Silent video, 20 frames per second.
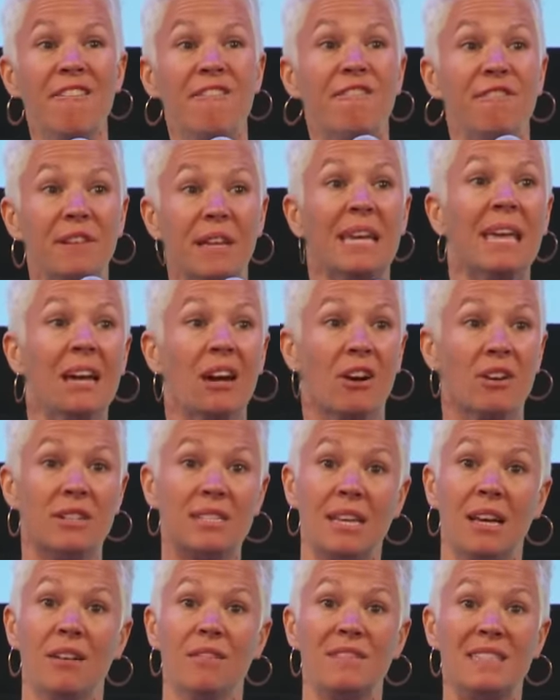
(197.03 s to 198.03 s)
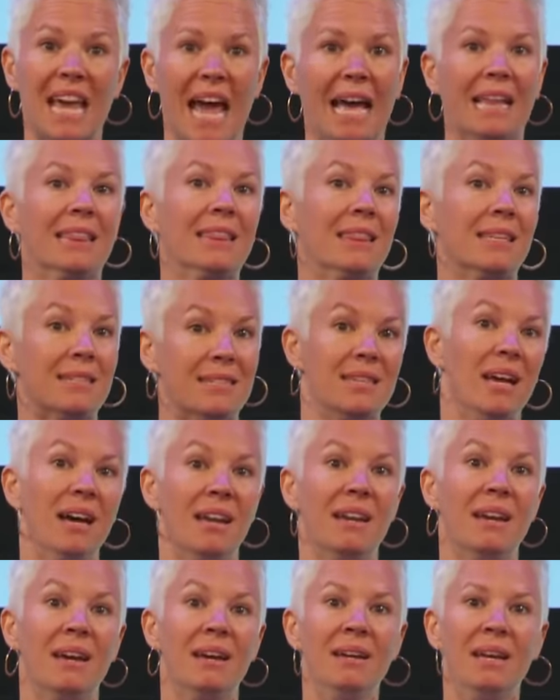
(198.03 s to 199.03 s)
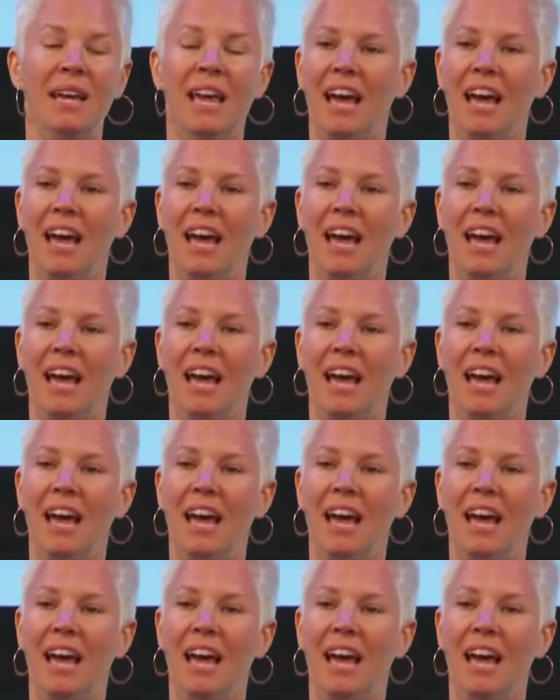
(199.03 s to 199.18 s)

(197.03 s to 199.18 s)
flinging ourselves at the sun